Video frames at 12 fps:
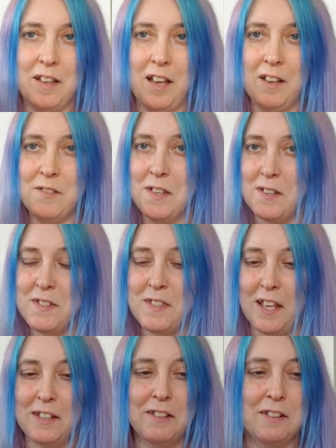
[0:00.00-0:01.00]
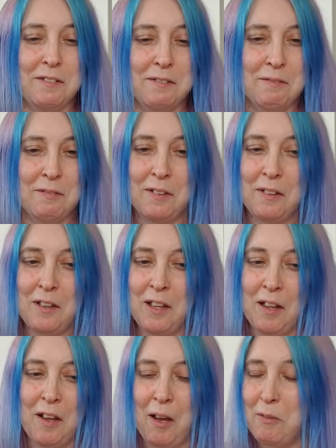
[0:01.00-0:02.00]
As I said,
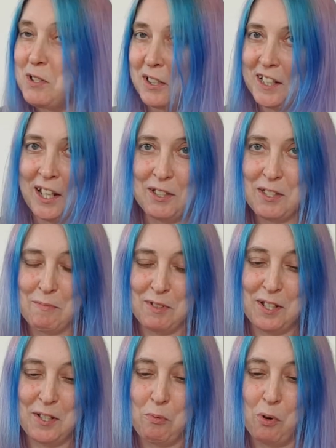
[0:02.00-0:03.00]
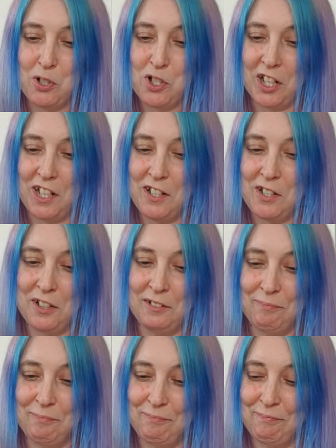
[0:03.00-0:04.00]
I was going to get some of these Wasgij
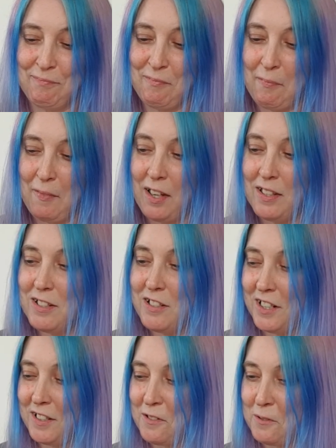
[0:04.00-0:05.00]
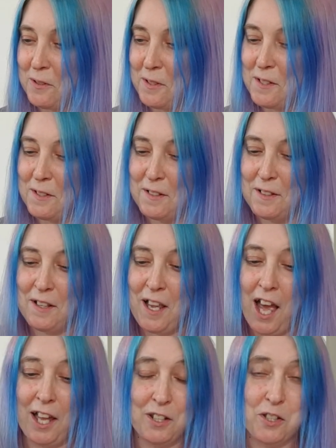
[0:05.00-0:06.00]
jigsaws
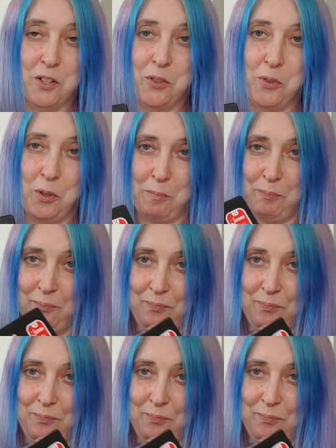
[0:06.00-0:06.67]
and do them